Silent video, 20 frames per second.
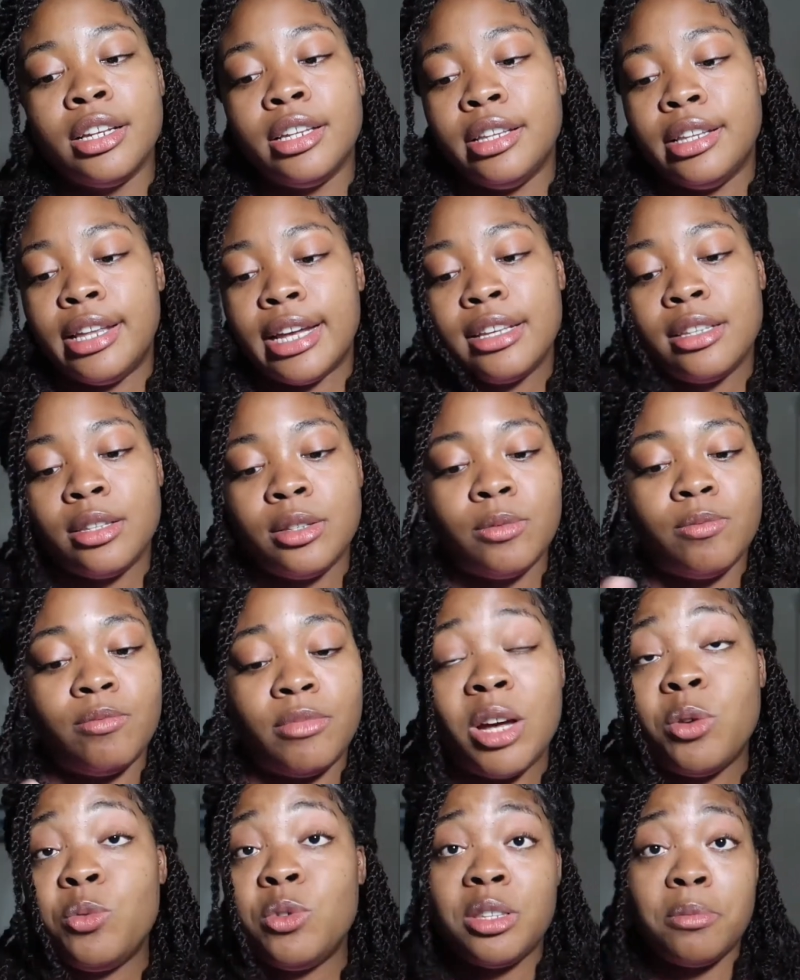
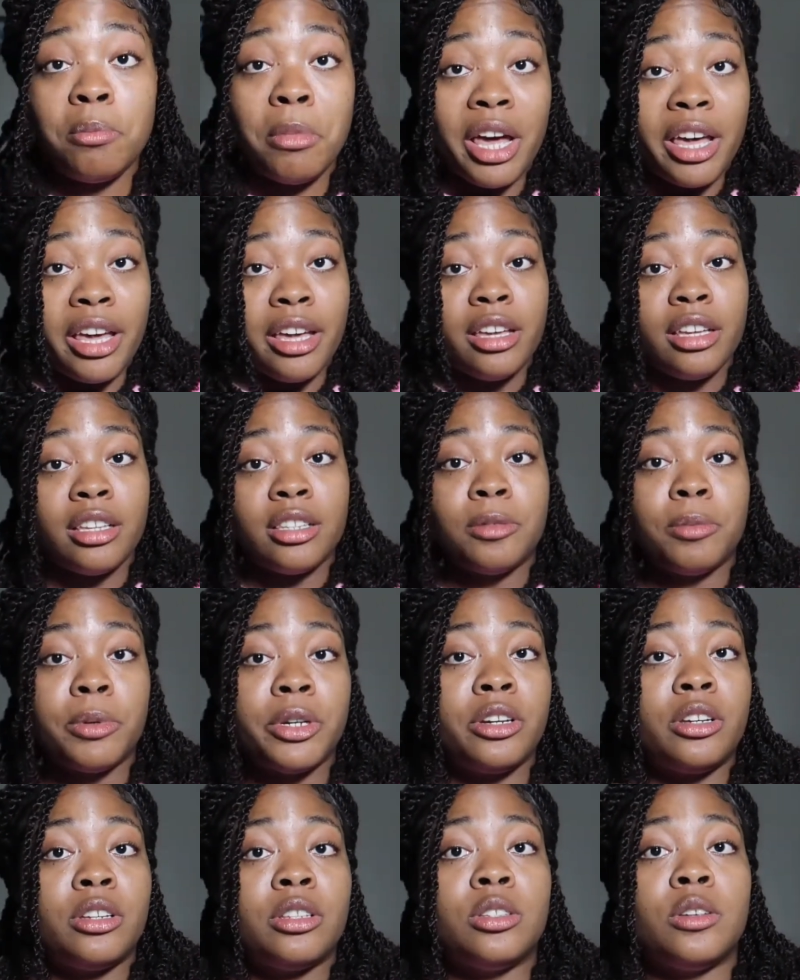That was my
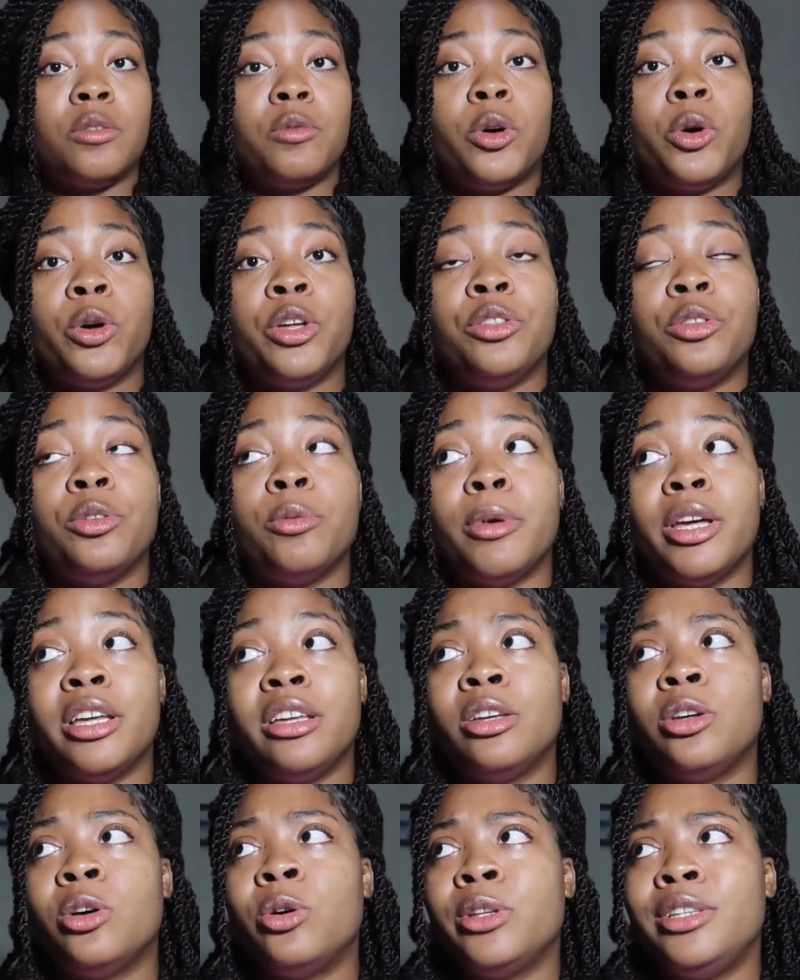experience of going through my
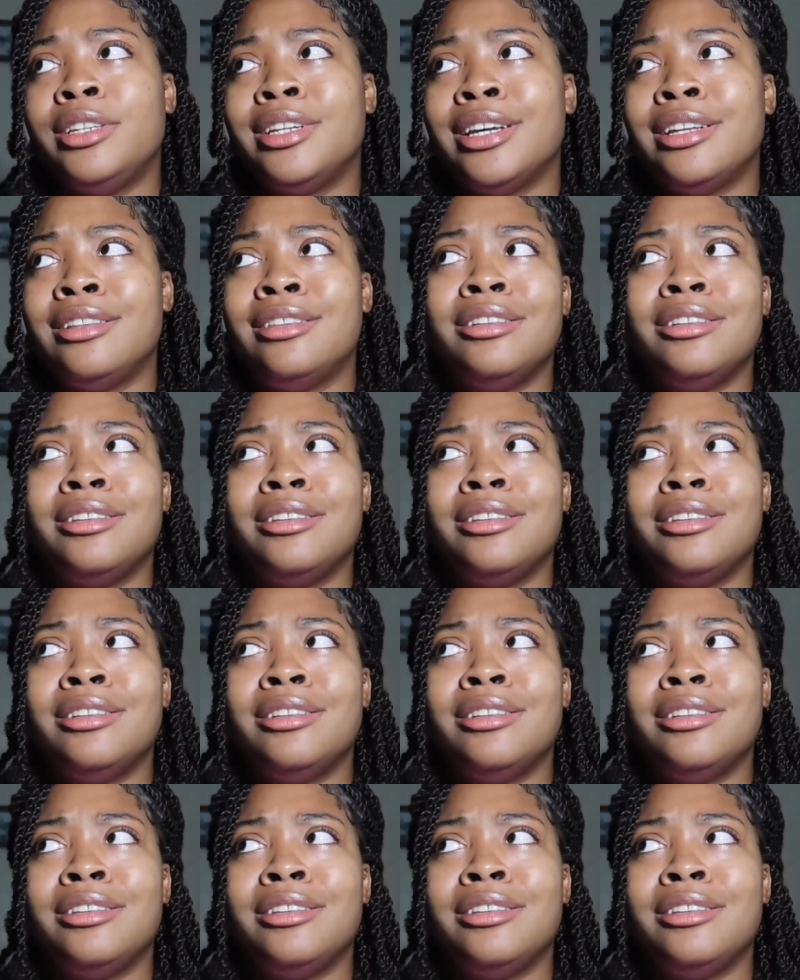ego death.